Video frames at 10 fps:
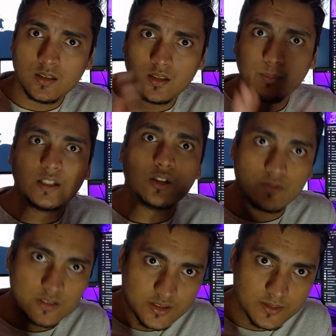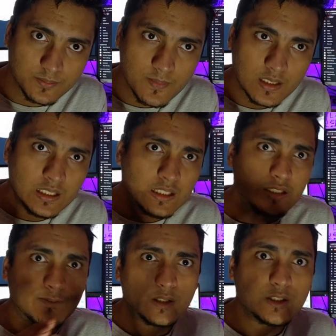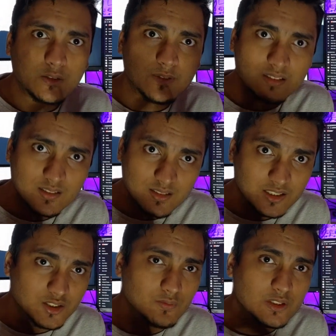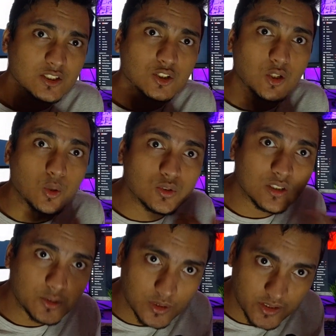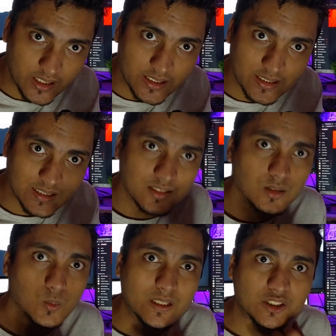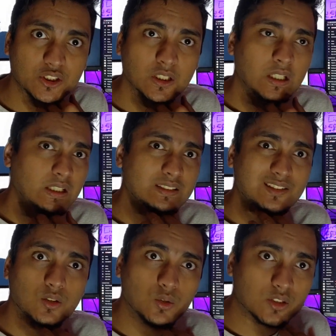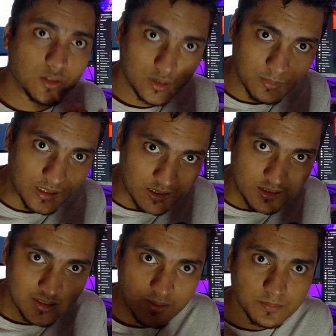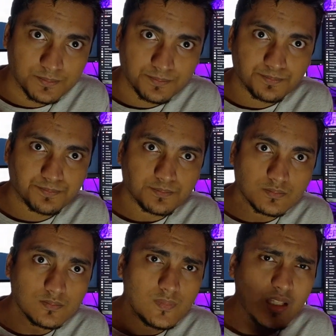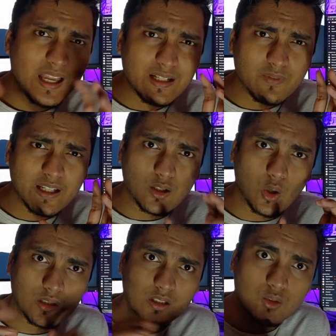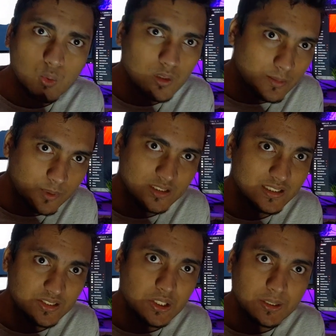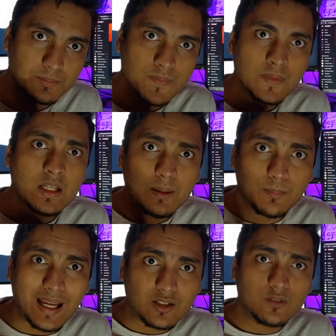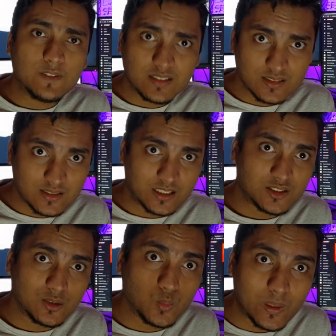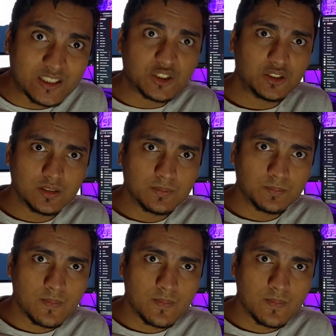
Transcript: the middle office. The front office is a section which is closer to the trading desk, which is closer to the markets, and where all the cooler projects are. Back office is a section which